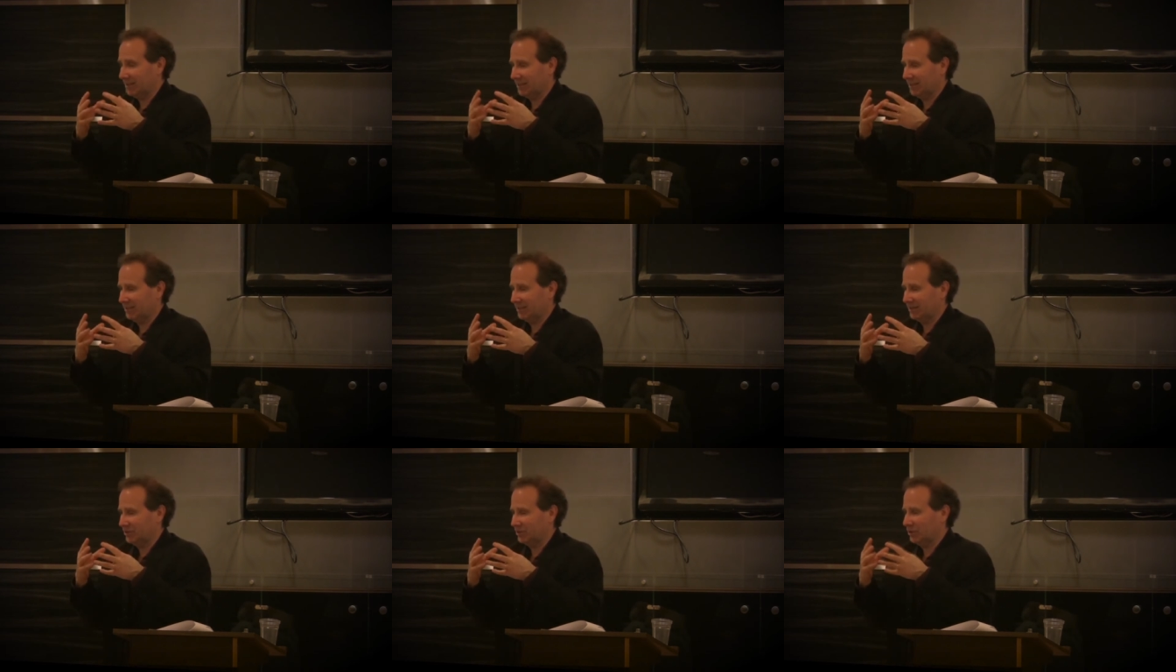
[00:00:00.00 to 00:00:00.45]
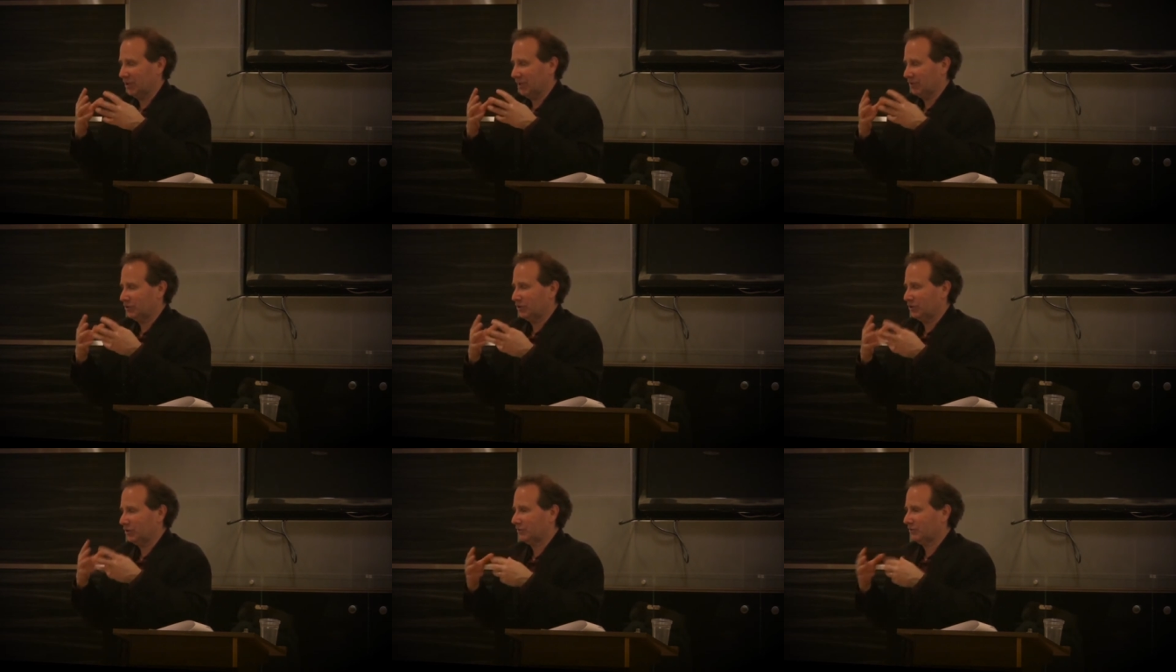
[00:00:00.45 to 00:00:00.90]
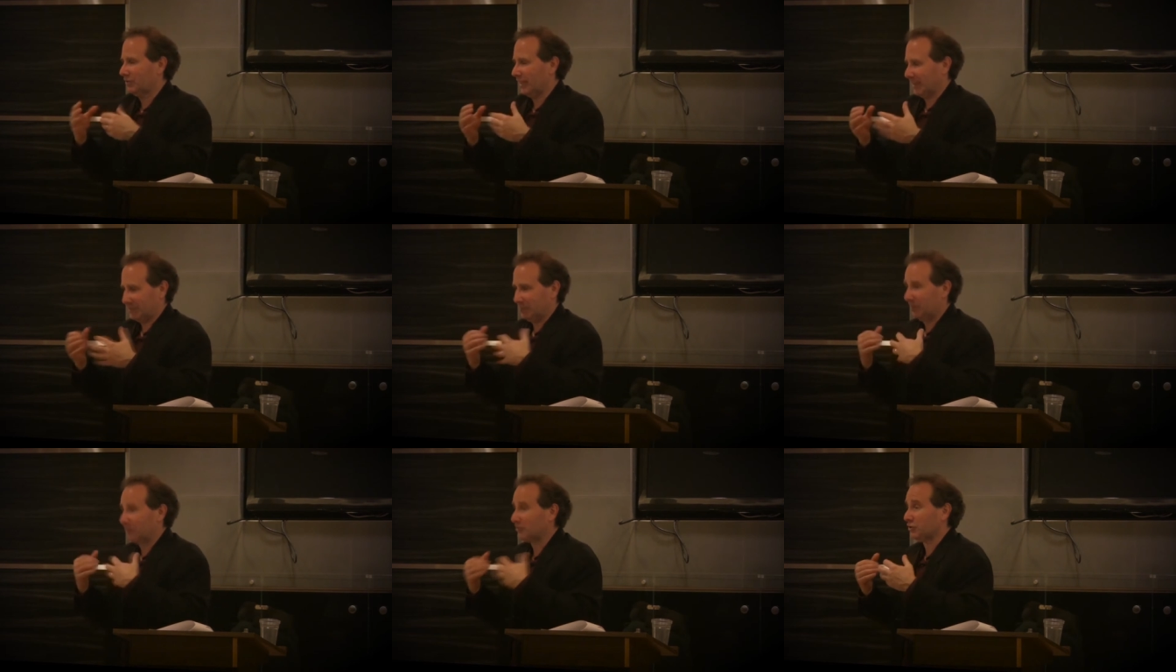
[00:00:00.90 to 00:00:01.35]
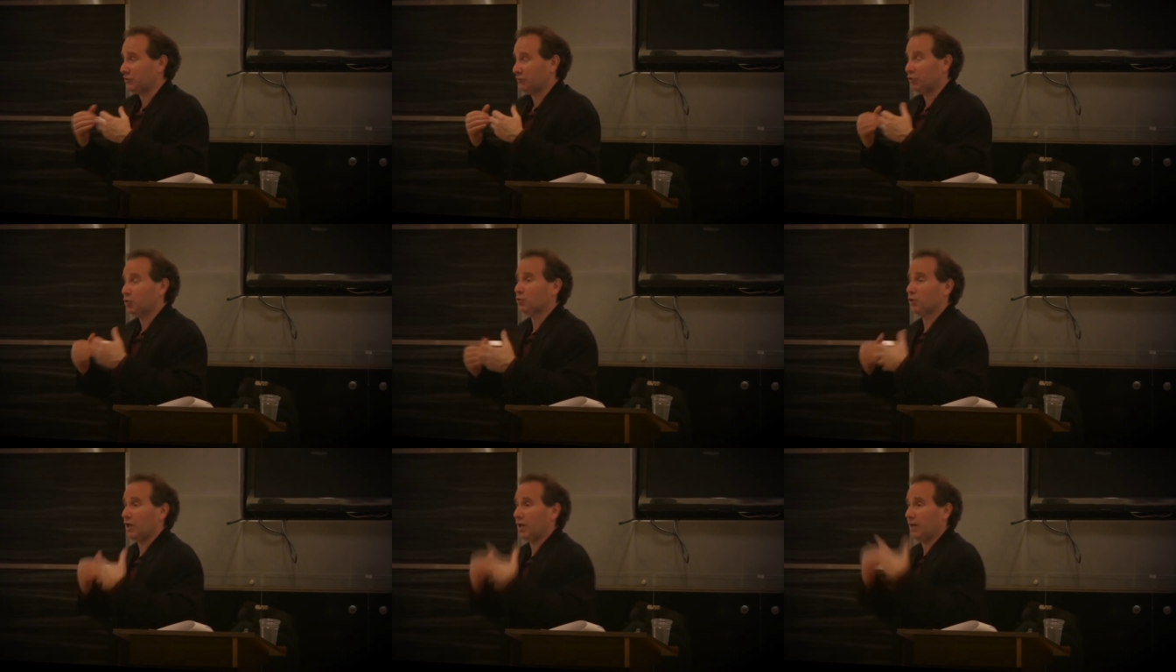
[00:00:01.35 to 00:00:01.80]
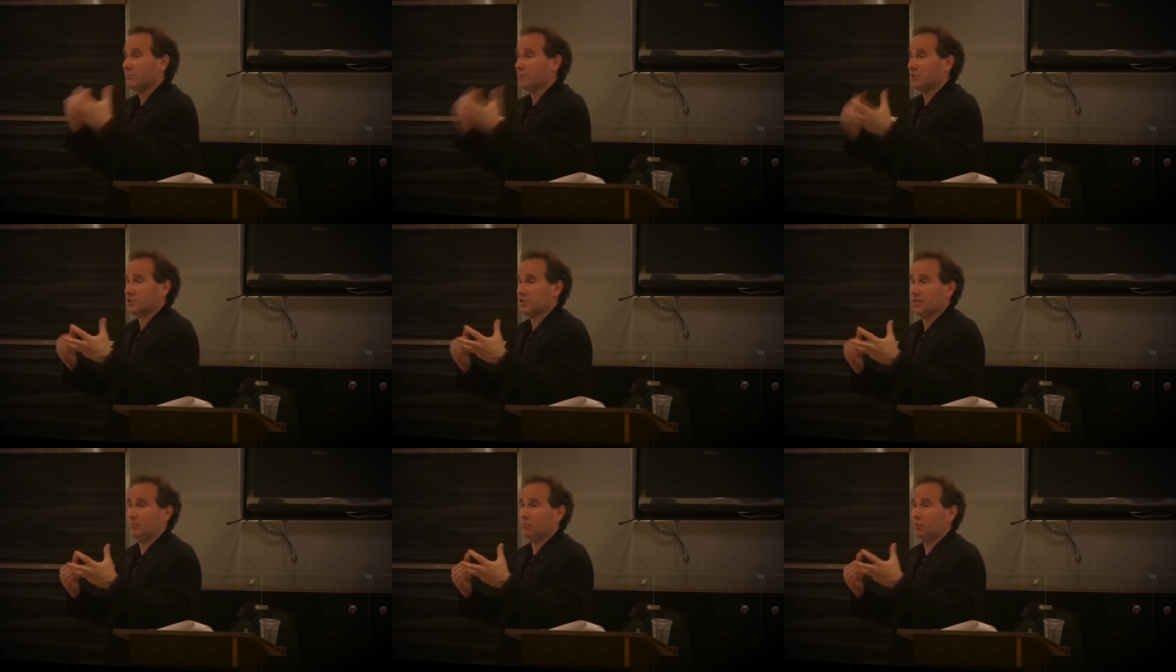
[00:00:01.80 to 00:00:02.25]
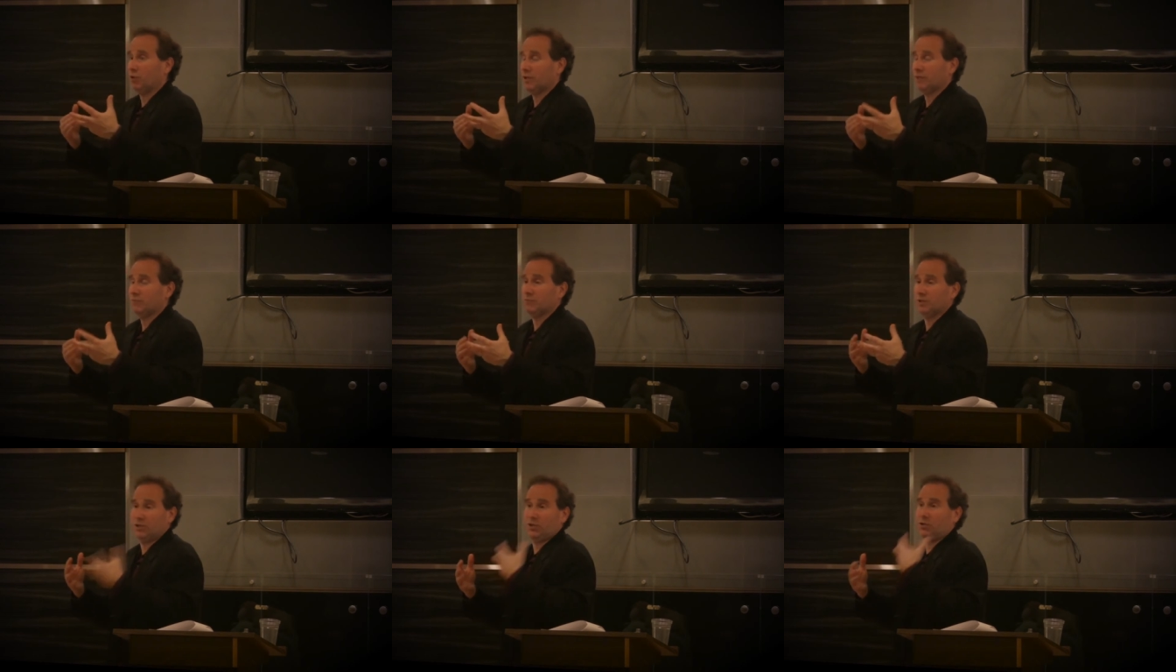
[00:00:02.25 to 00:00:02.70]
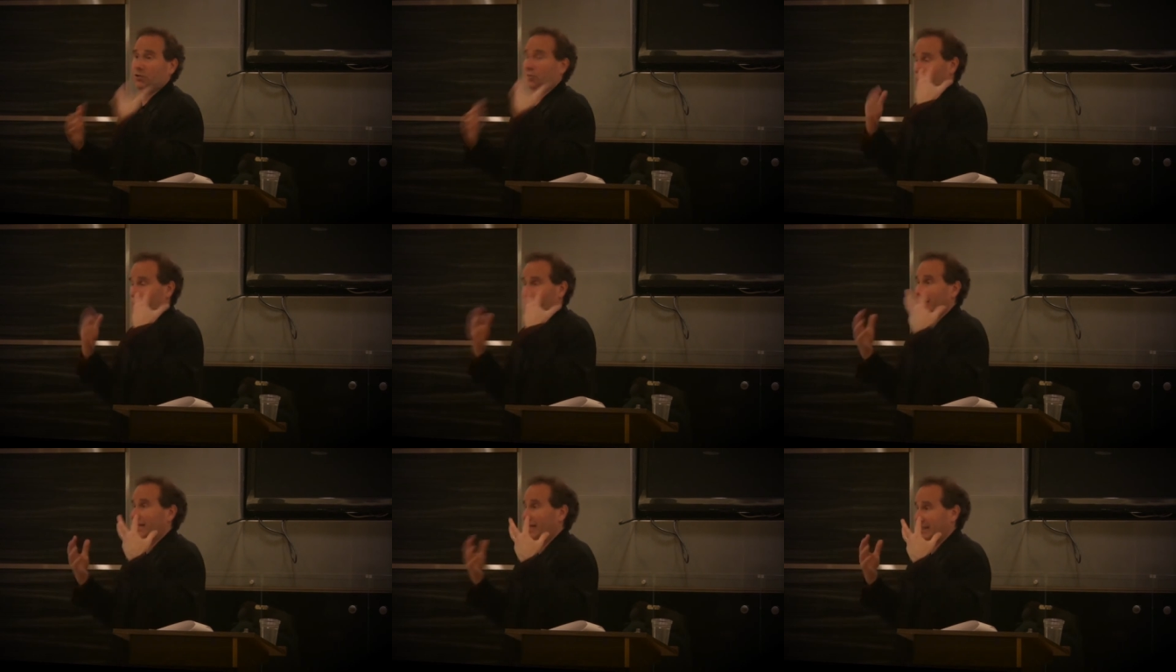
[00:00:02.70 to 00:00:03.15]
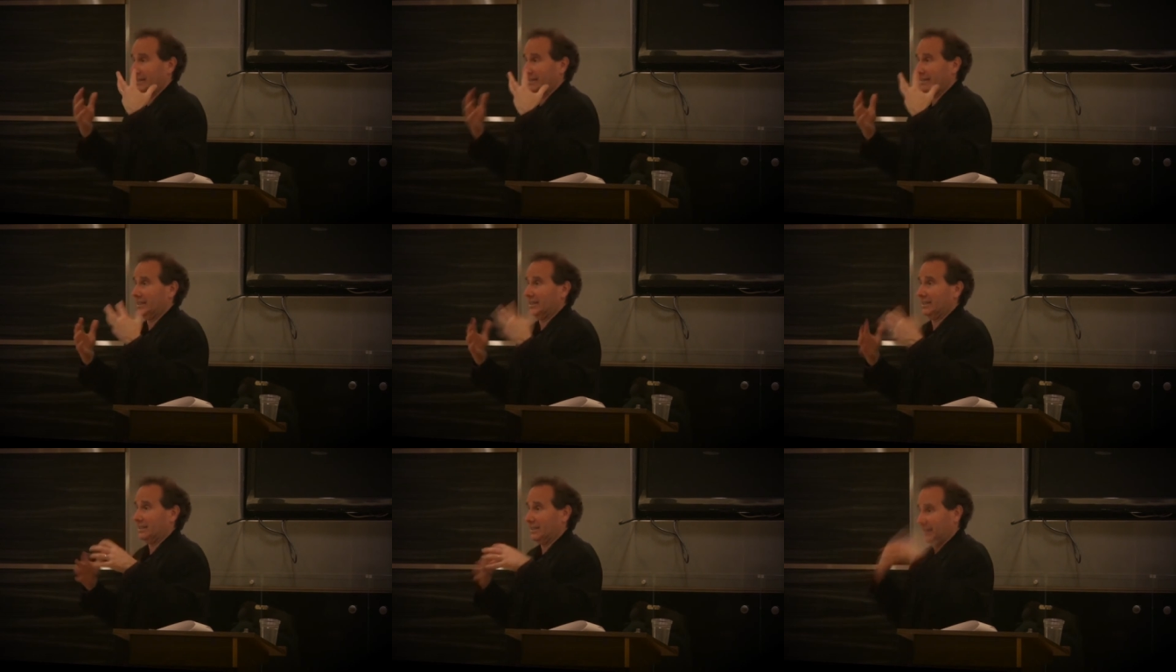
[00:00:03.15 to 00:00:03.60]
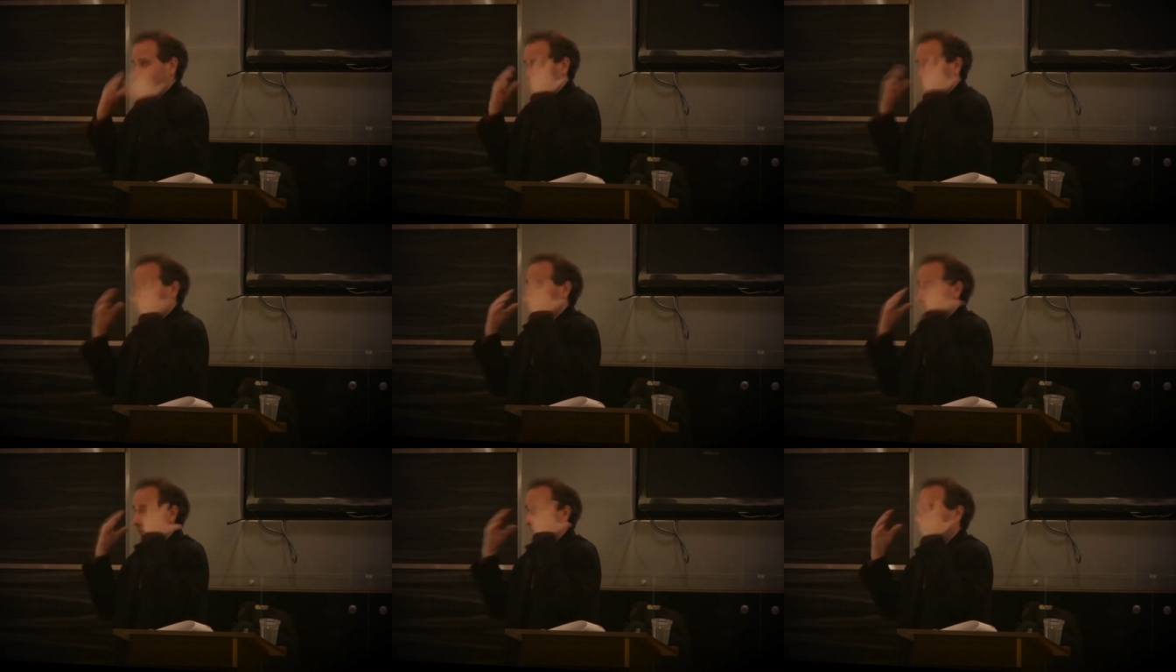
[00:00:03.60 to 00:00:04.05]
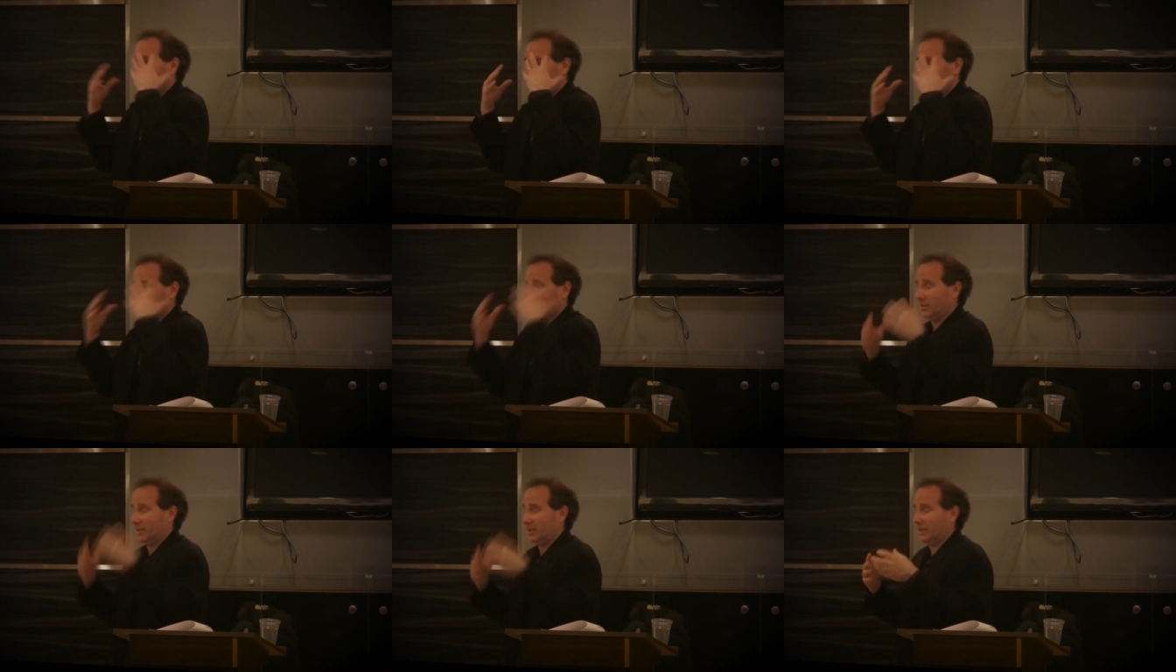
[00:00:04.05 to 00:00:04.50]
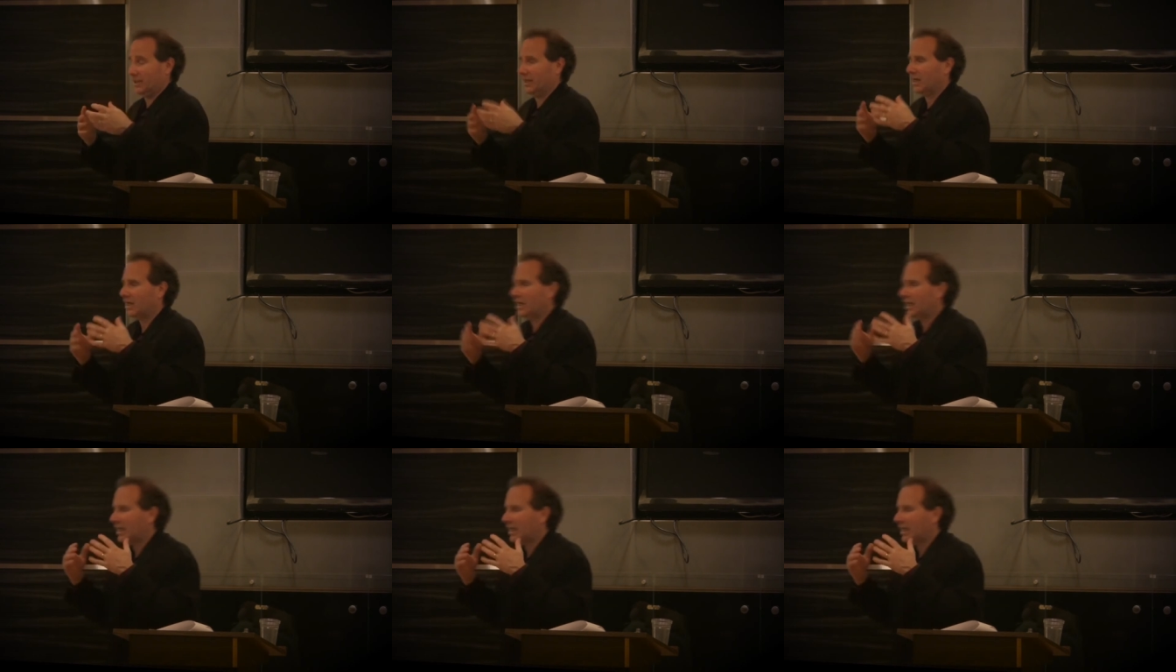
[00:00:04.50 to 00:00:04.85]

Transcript: it, and it, like, especially if you come to someone with your great idea, like, oh, I got this great idea.